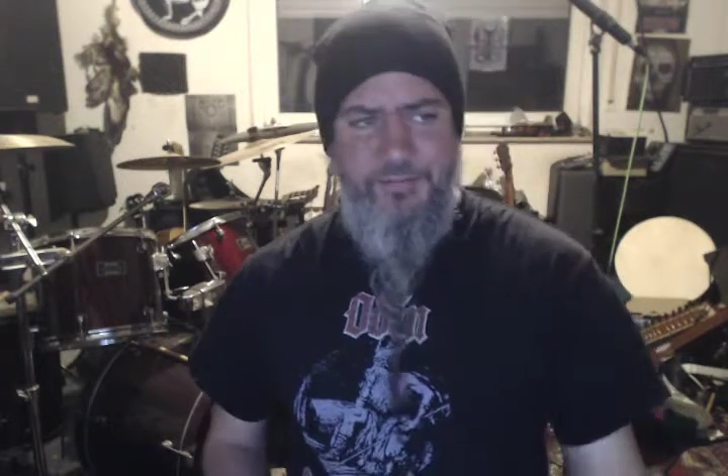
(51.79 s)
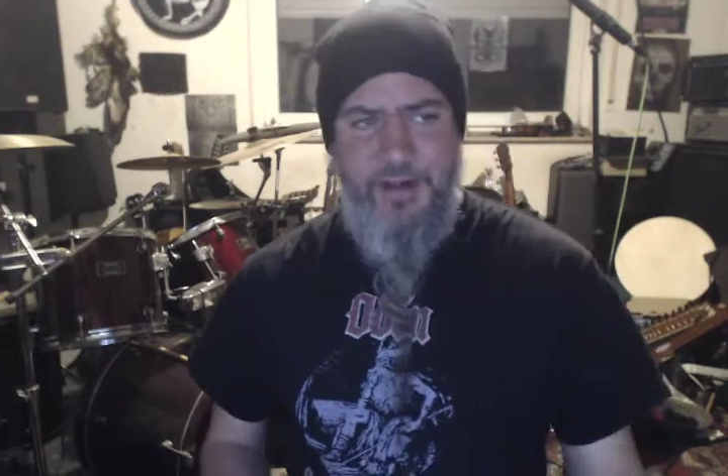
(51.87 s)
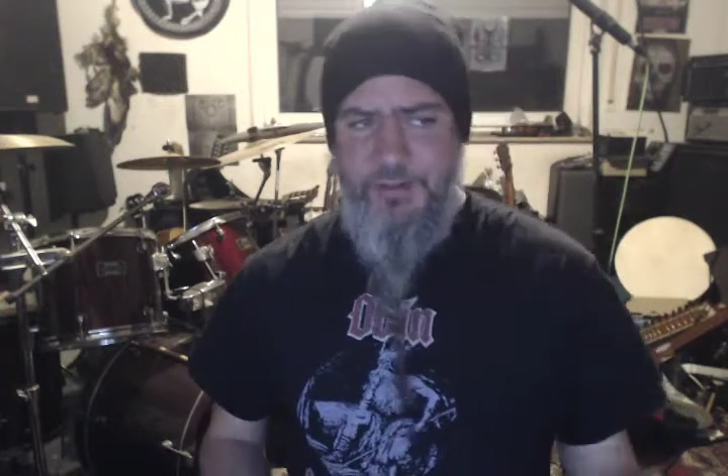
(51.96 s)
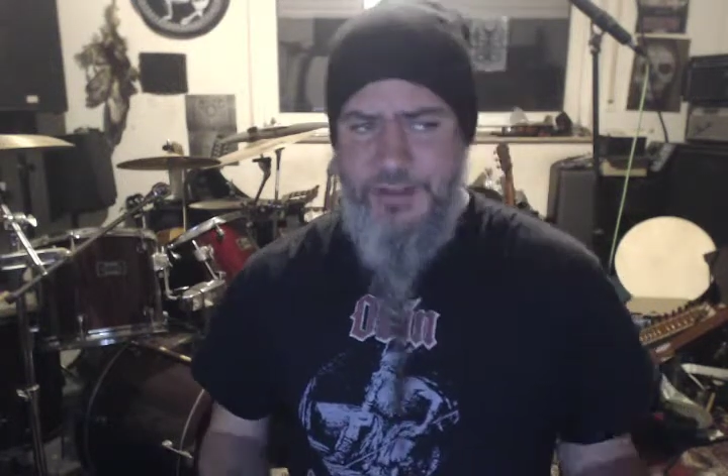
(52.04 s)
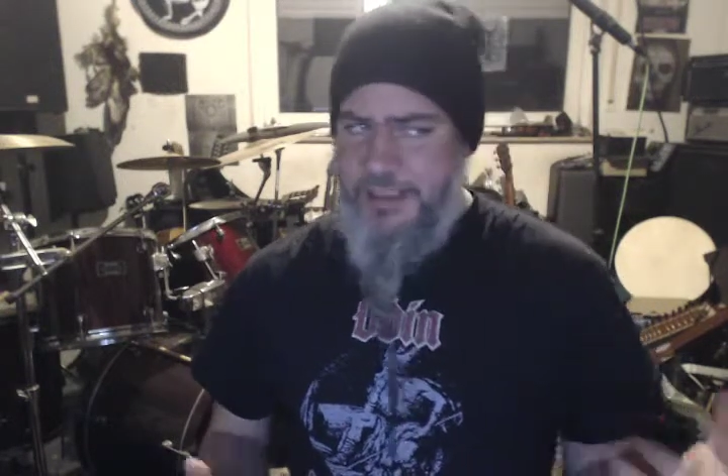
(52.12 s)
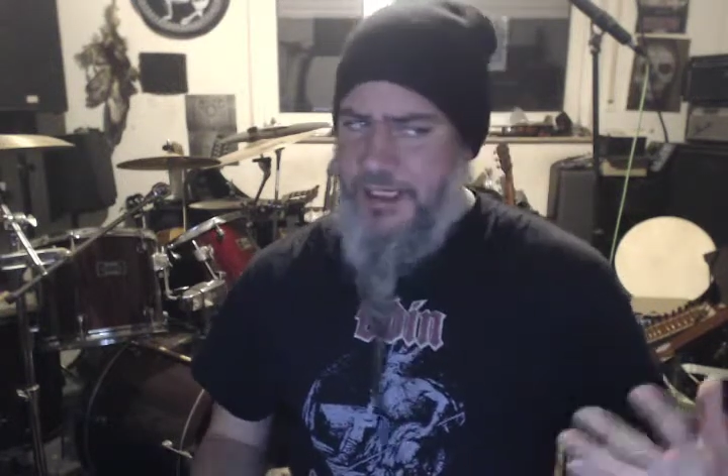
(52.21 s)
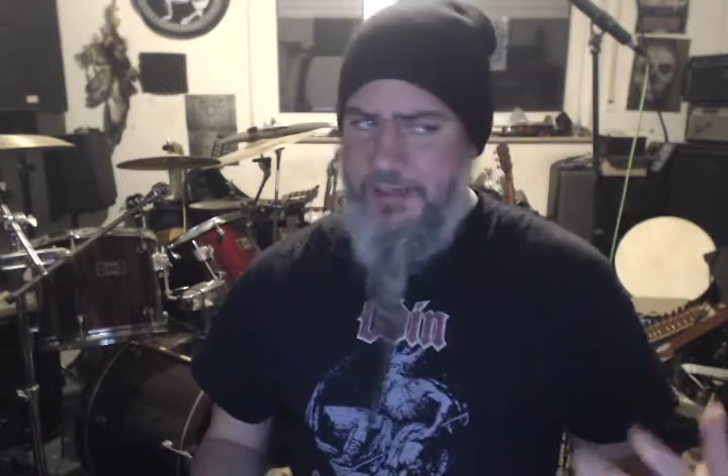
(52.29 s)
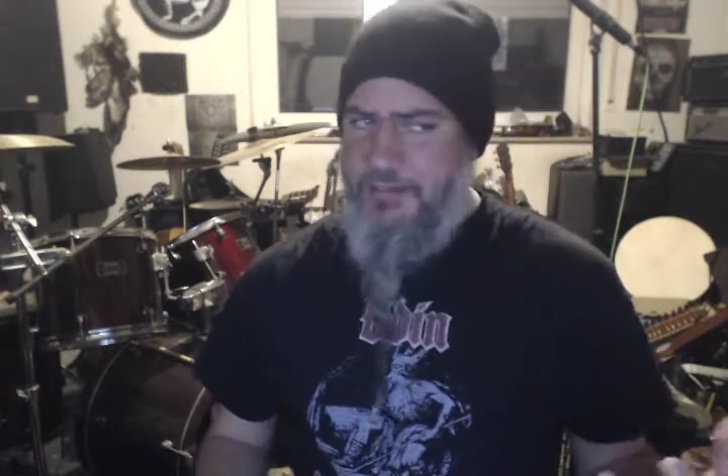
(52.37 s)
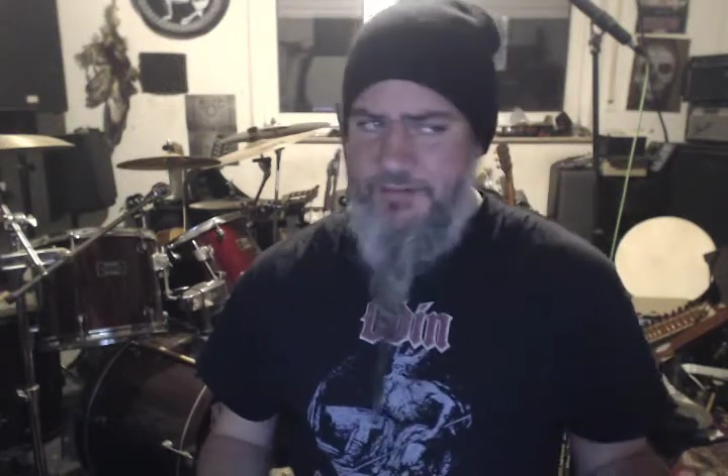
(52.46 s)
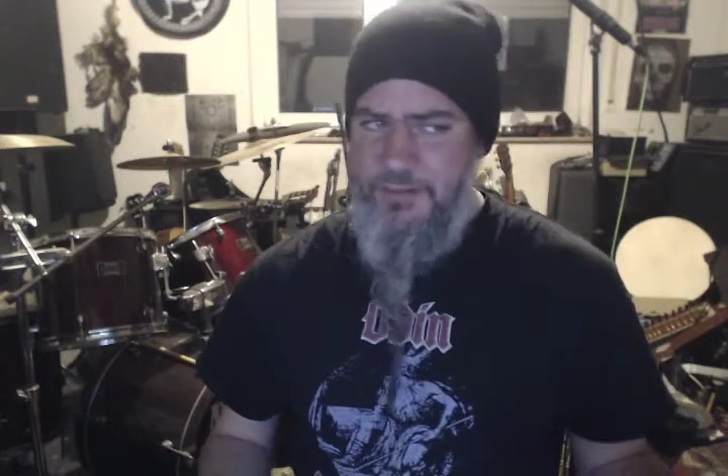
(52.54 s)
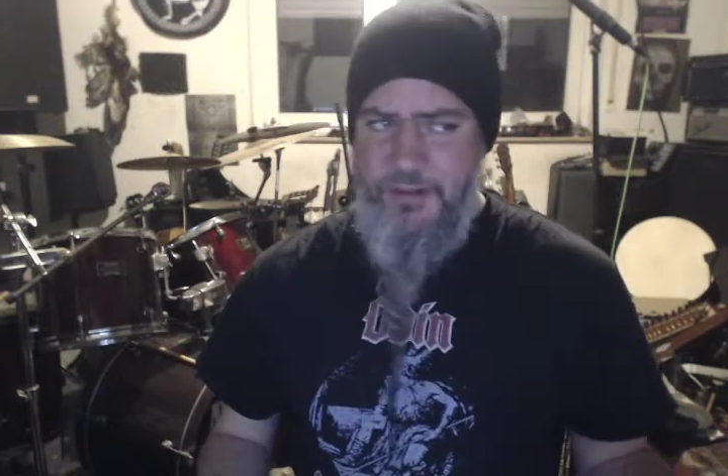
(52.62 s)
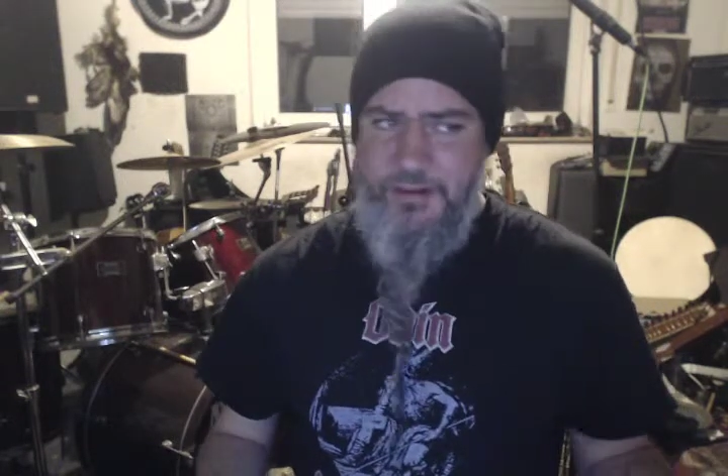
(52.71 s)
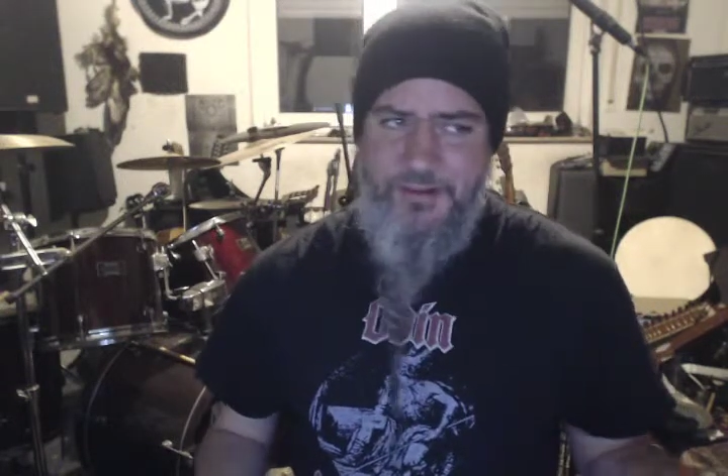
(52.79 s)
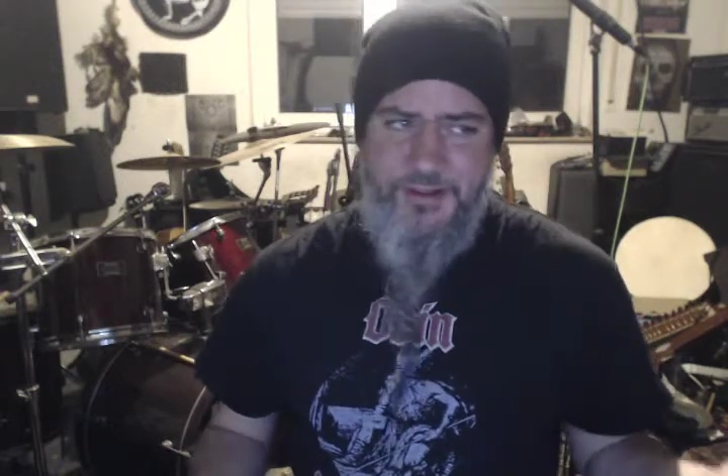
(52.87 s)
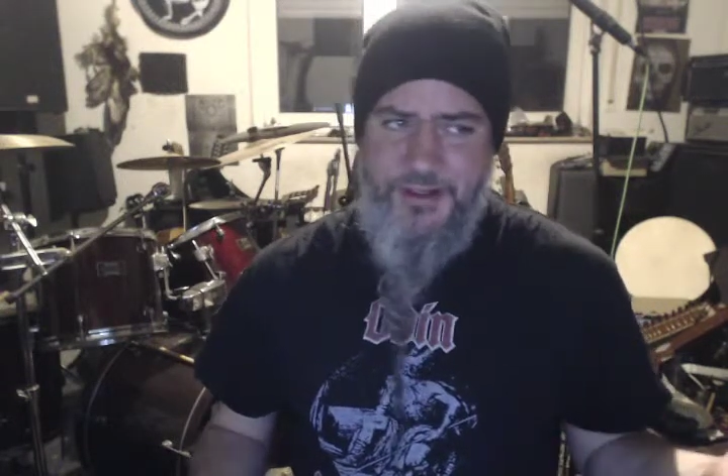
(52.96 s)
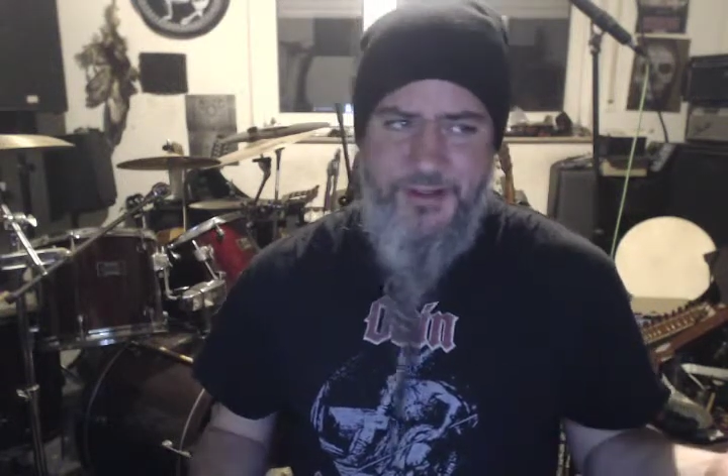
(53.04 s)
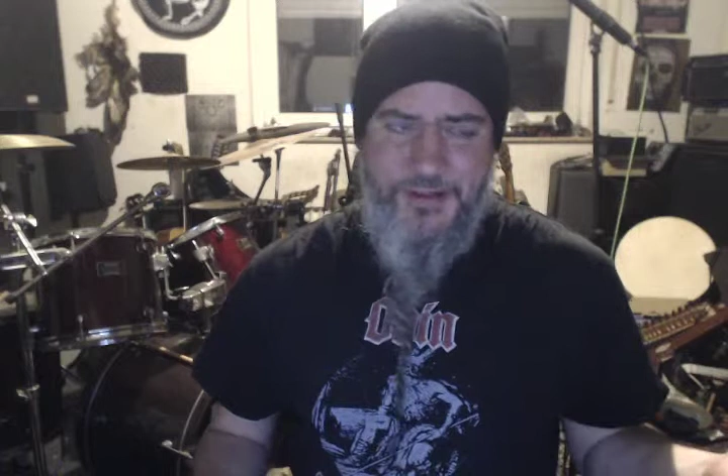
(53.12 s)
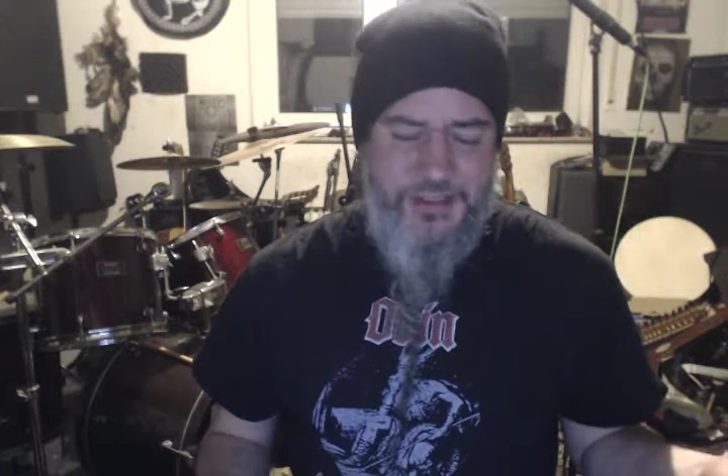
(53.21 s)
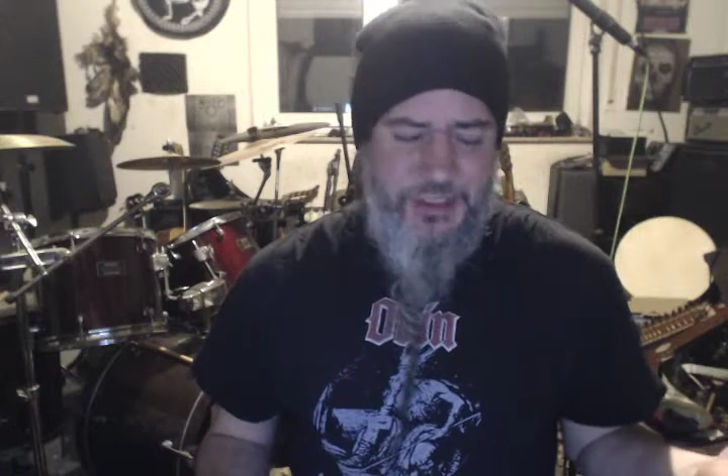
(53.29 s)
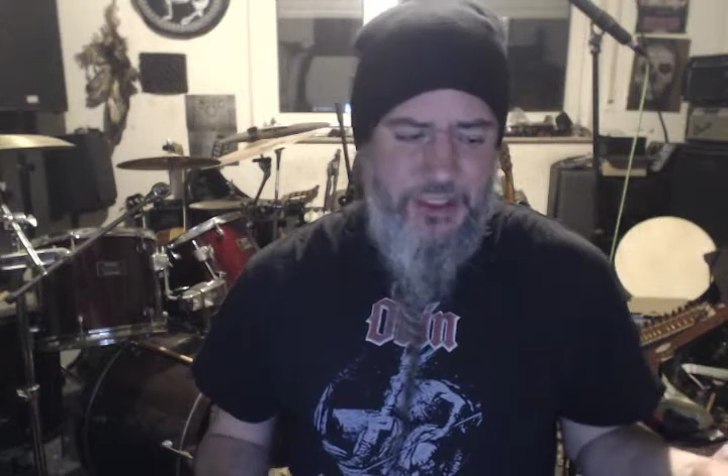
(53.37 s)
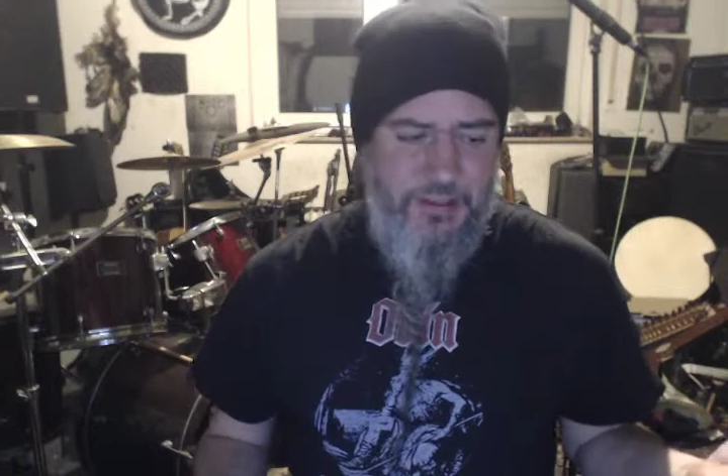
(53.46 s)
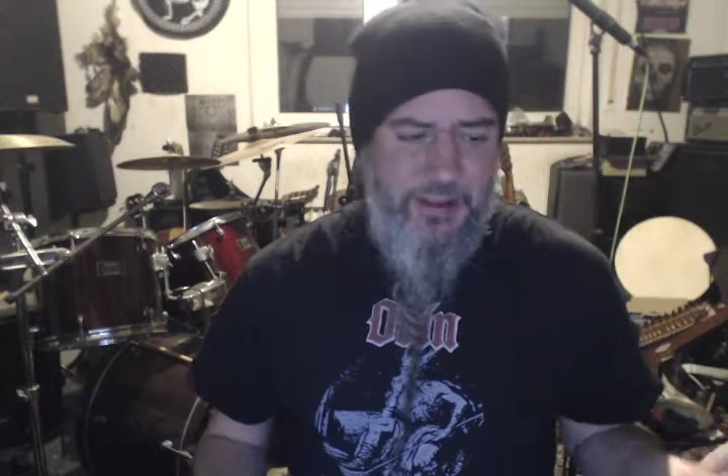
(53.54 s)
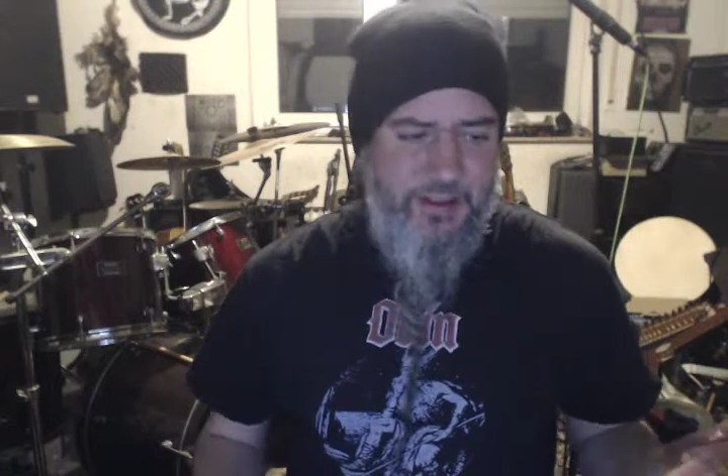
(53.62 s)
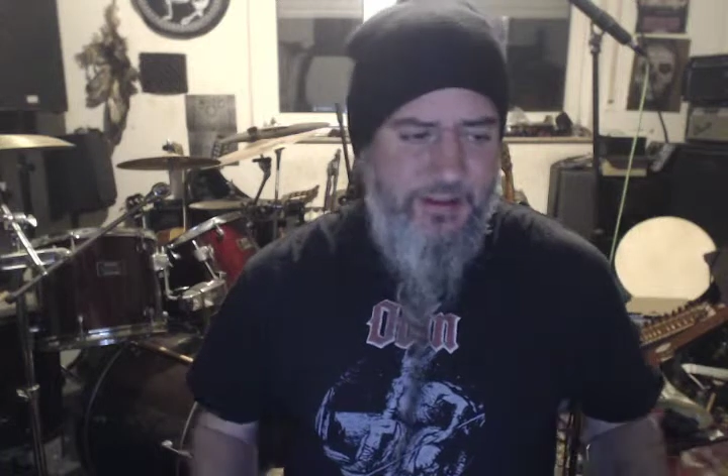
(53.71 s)
never seen them before until I was in
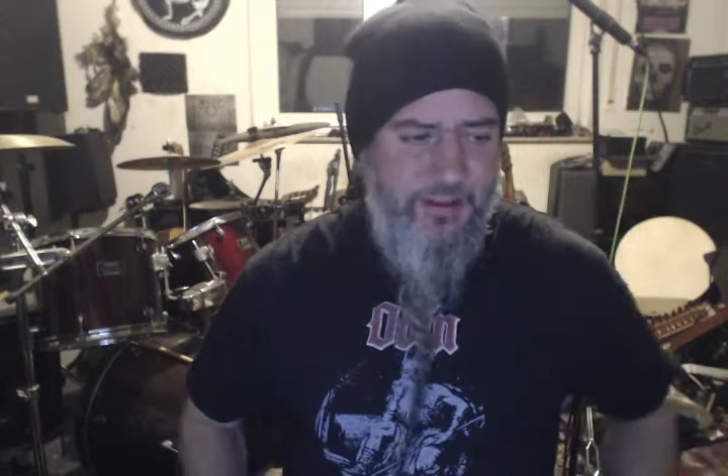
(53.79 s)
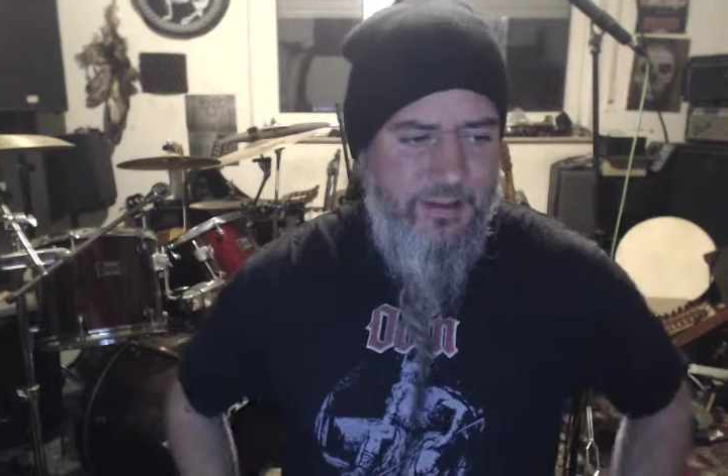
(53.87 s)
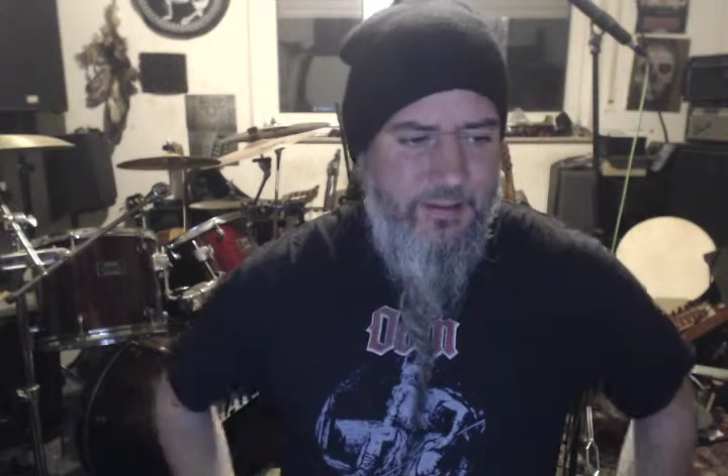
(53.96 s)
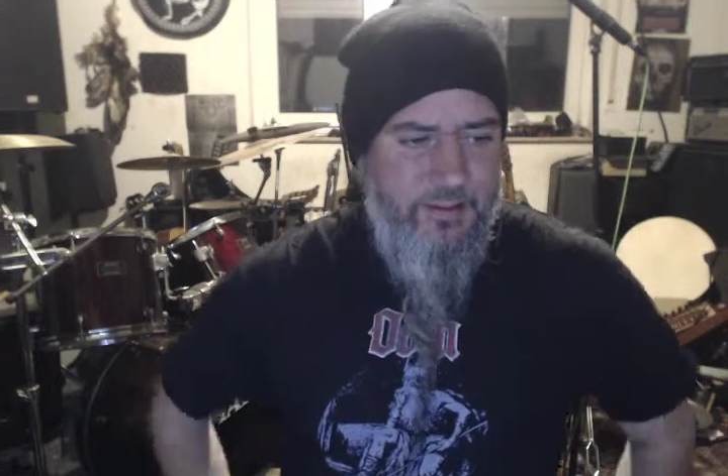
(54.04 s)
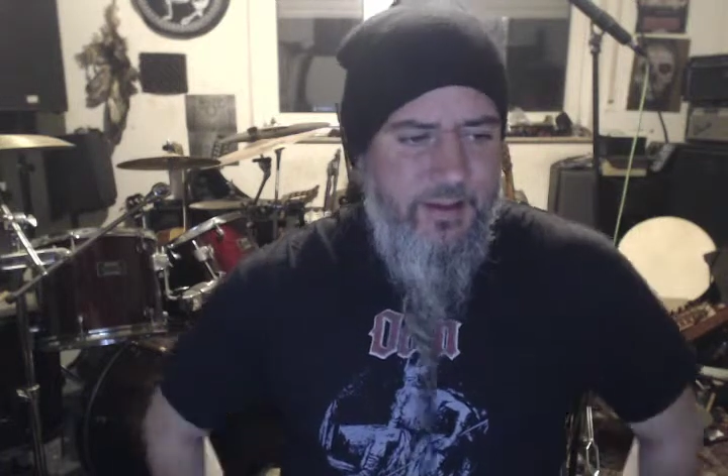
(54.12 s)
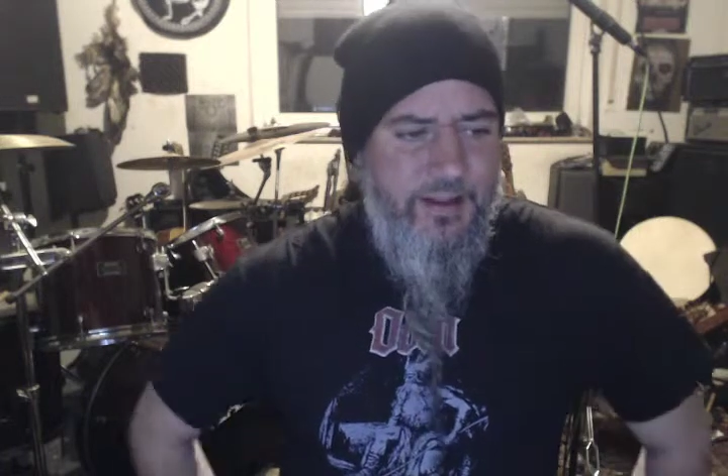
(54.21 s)
Germany, and